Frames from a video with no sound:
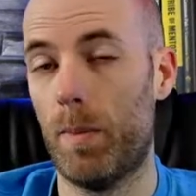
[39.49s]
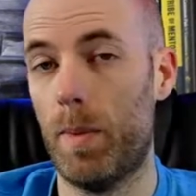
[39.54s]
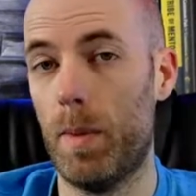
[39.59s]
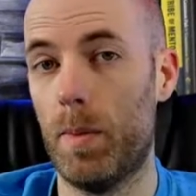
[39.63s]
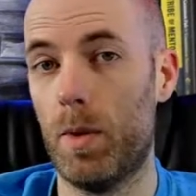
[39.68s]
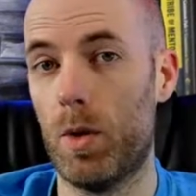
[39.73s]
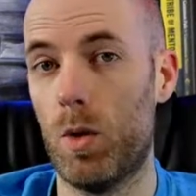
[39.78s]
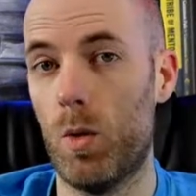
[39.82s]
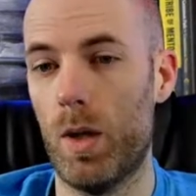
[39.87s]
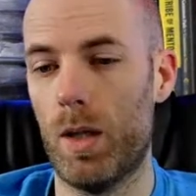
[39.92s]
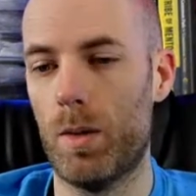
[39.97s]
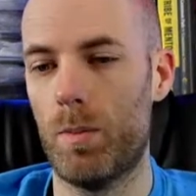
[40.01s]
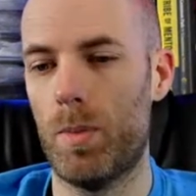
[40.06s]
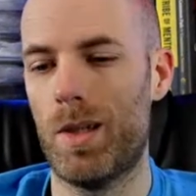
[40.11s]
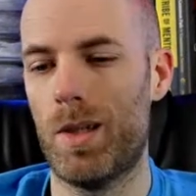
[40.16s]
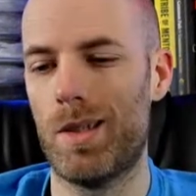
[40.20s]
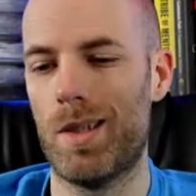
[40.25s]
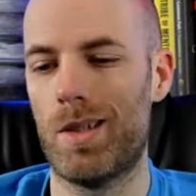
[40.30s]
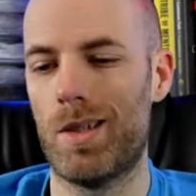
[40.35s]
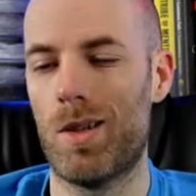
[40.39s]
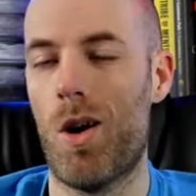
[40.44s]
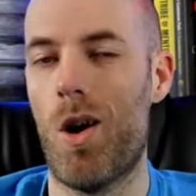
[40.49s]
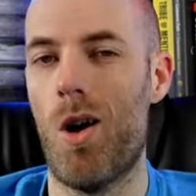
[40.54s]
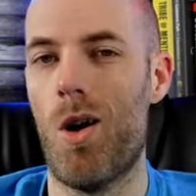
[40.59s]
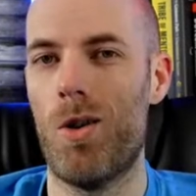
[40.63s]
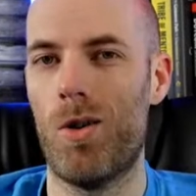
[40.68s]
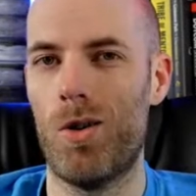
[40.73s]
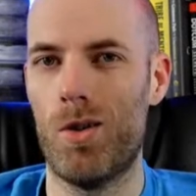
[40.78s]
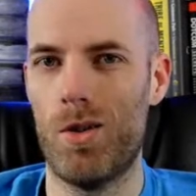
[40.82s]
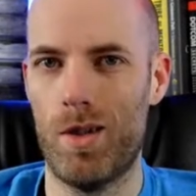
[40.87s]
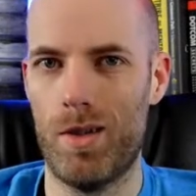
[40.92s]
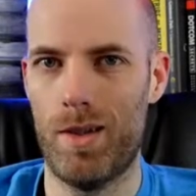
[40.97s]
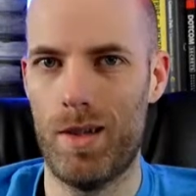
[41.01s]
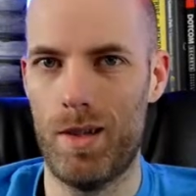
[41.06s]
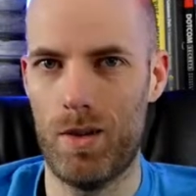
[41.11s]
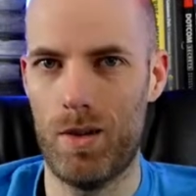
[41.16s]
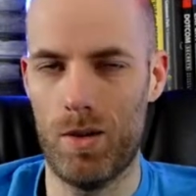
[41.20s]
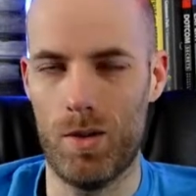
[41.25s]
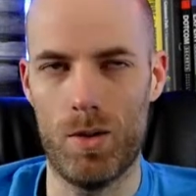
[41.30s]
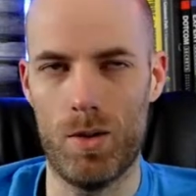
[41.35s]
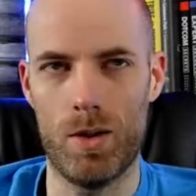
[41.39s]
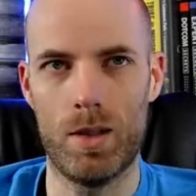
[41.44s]
people quit, because it's harder than they
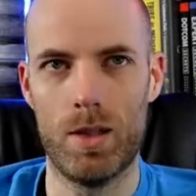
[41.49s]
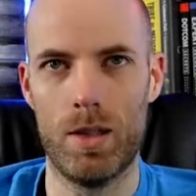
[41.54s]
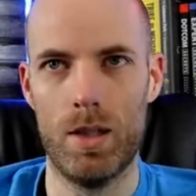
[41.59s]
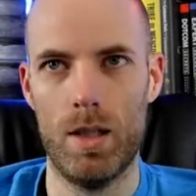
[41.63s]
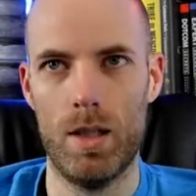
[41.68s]
thought.